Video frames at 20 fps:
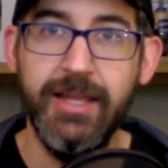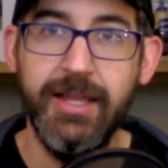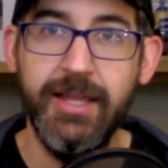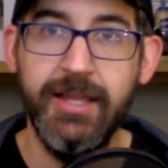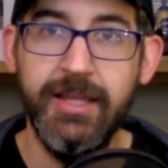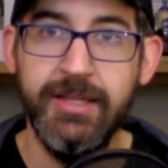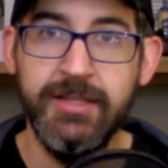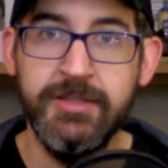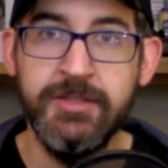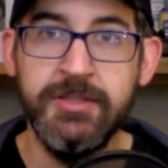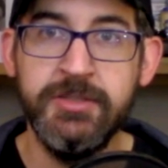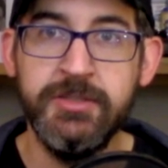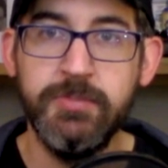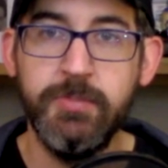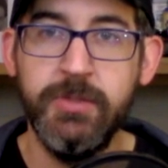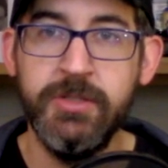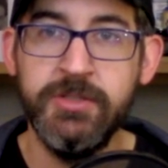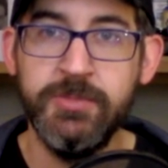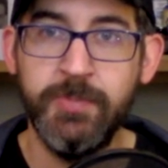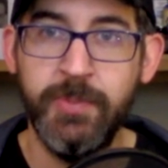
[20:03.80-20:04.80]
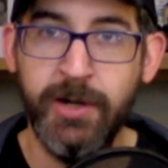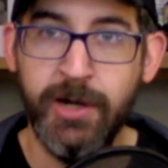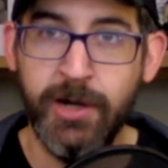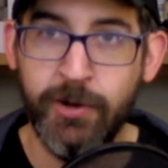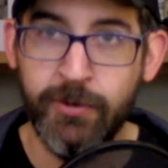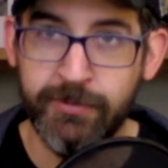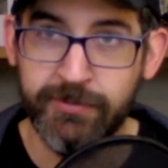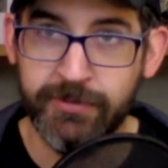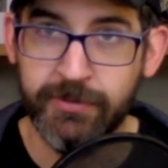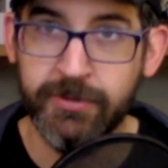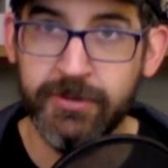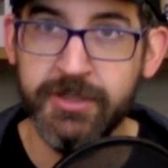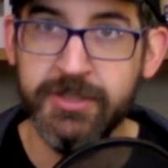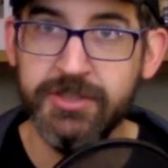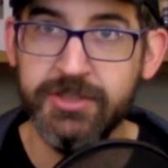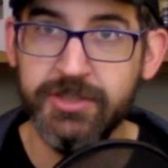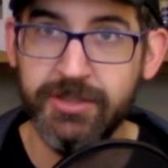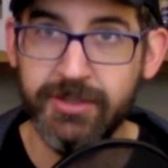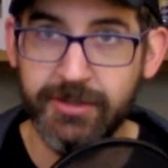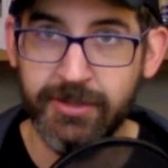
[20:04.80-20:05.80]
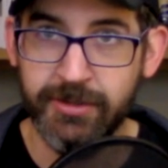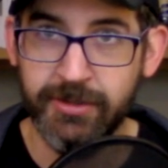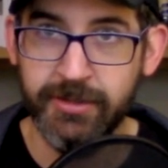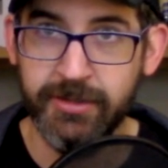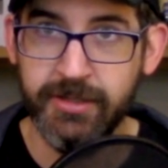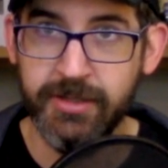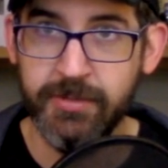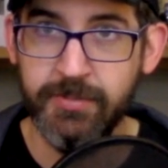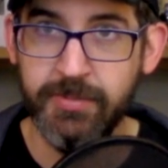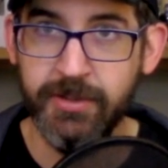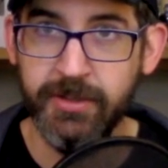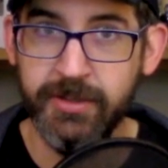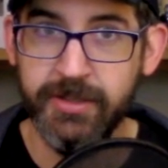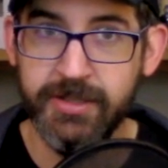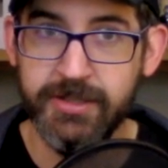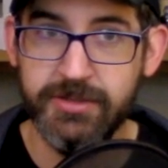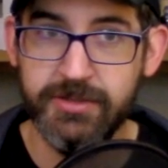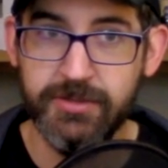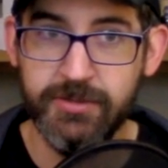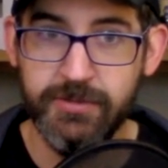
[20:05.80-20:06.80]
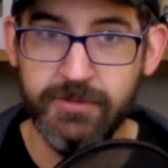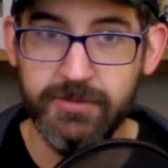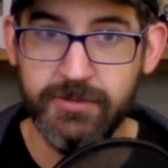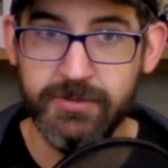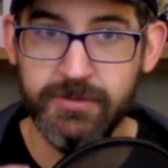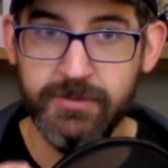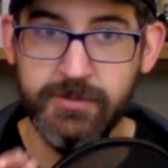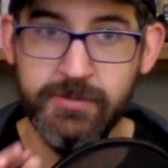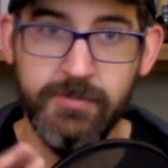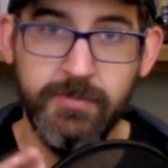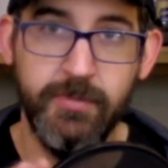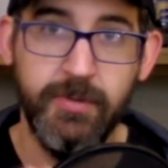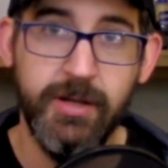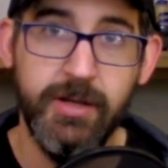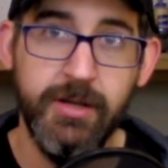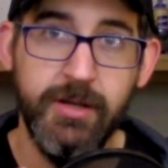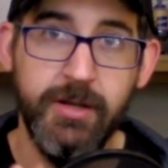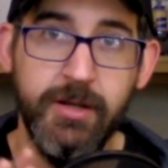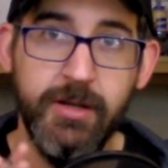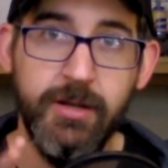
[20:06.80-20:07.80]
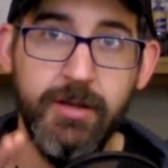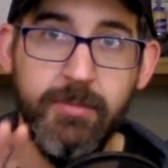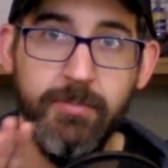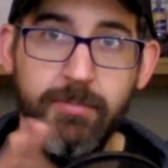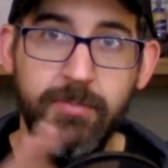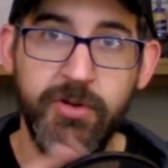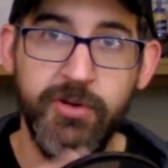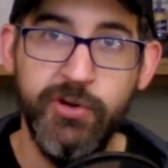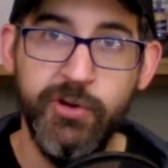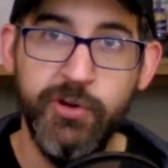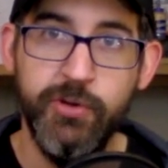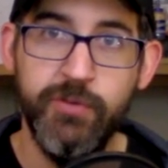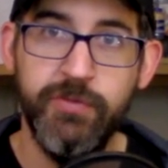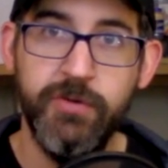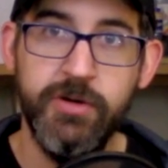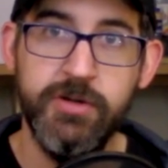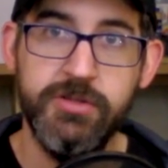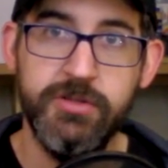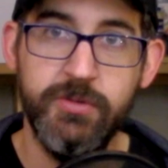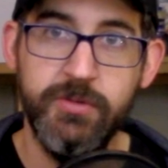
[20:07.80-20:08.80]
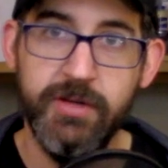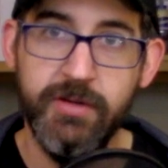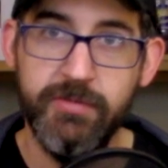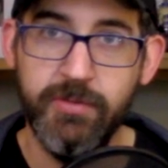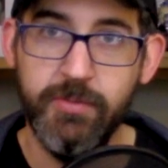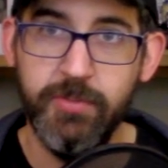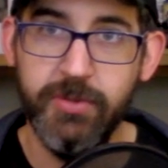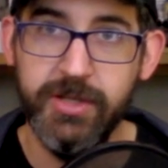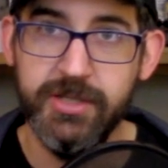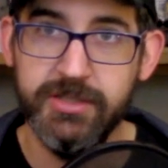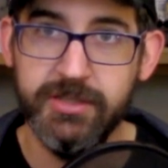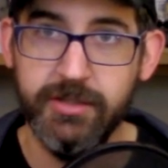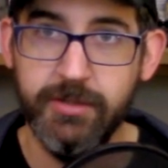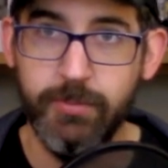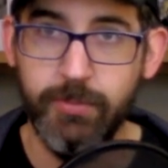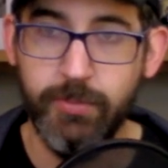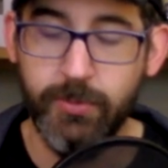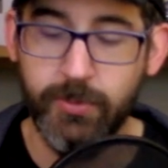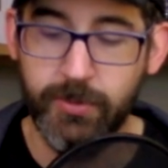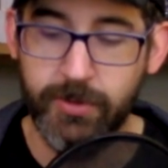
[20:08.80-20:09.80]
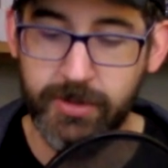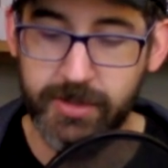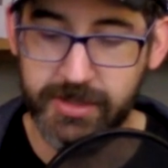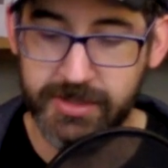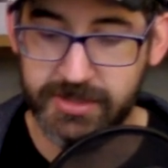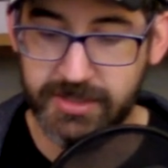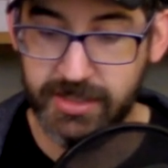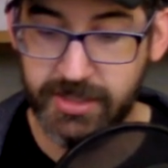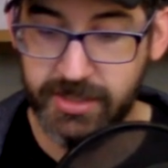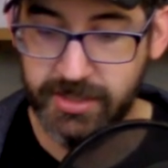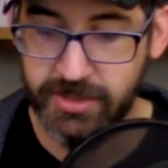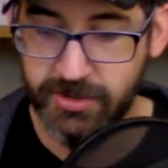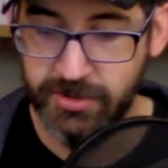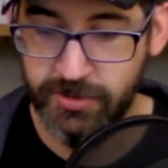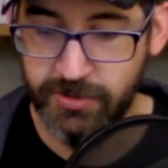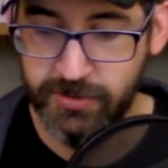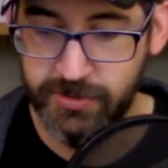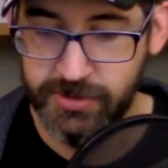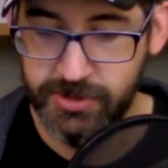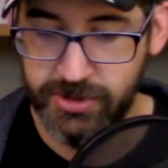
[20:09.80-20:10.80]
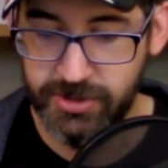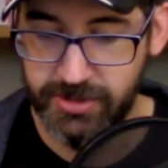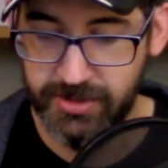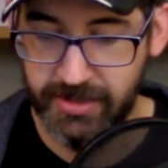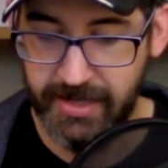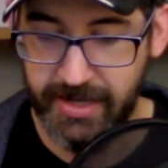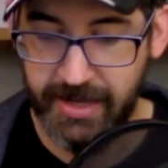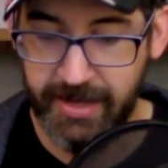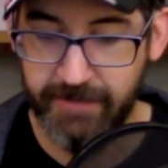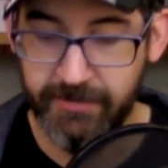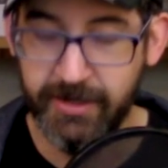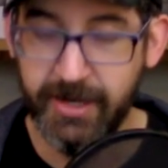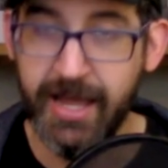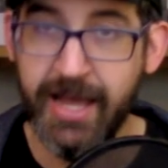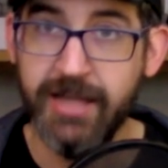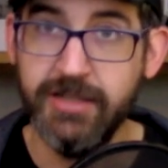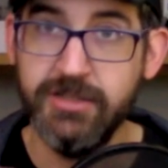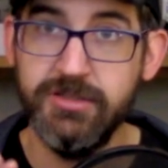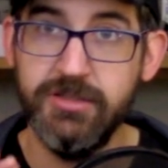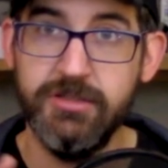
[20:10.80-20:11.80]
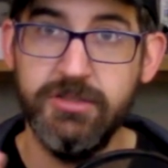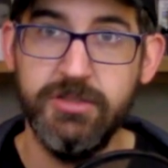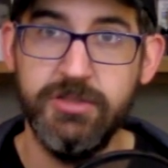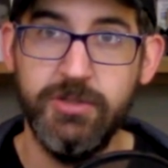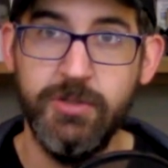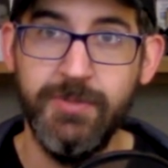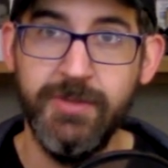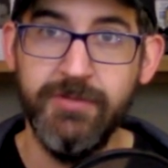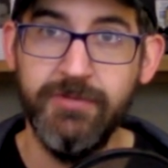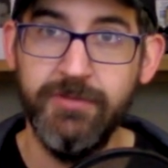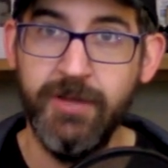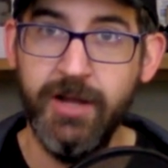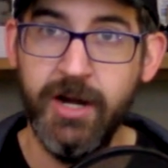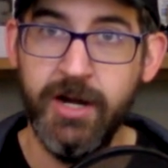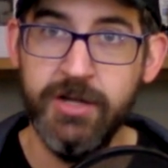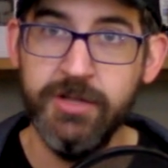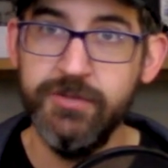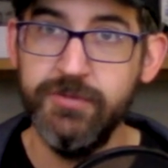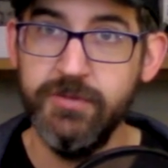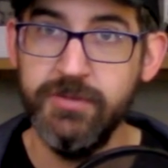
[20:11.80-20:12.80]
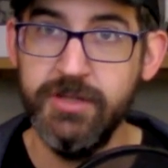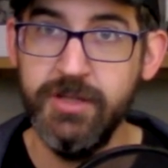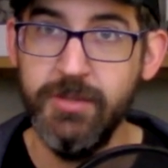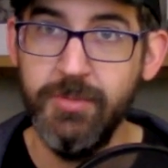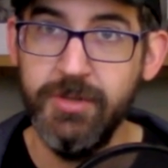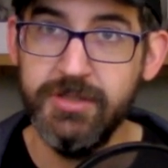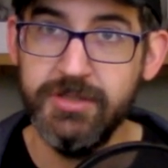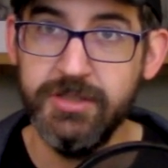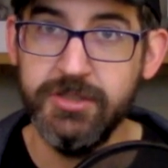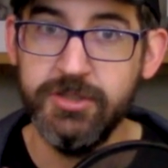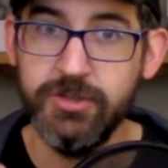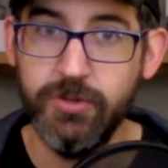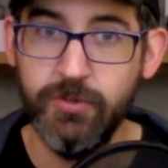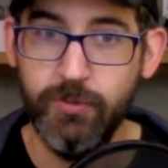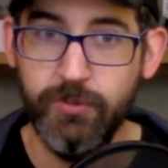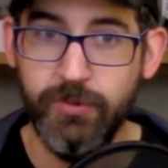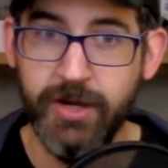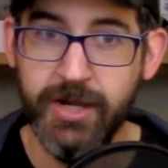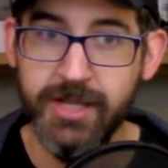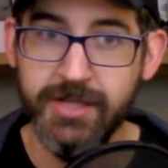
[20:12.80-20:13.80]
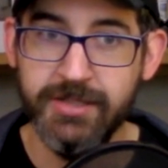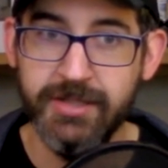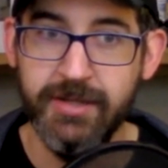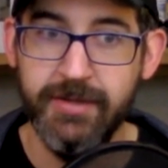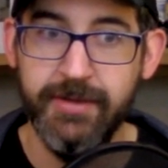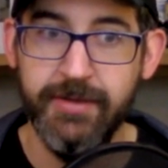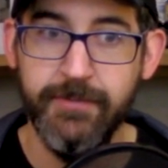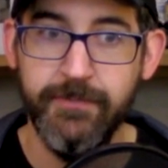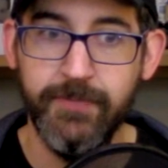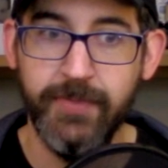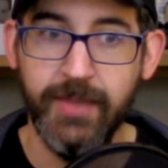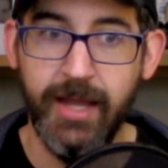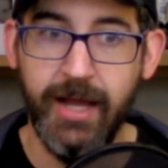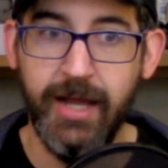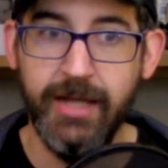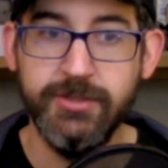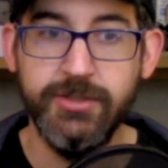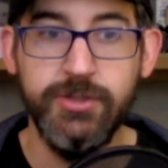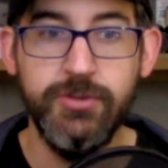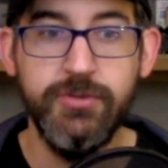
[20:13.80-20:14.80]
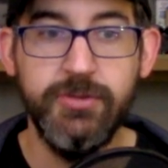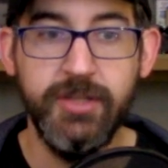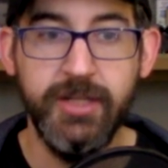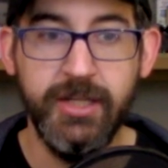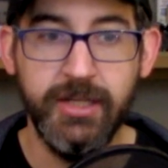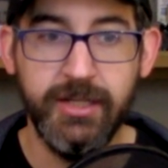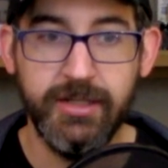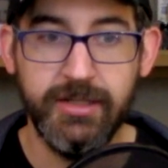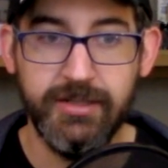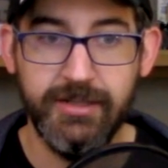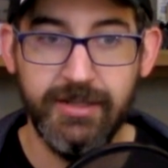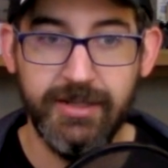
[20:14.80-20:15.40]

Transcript: is powerful. It's good. The ability to maneuver to a different place on the board is huge. Having access to so many flyers for demons is great. I do think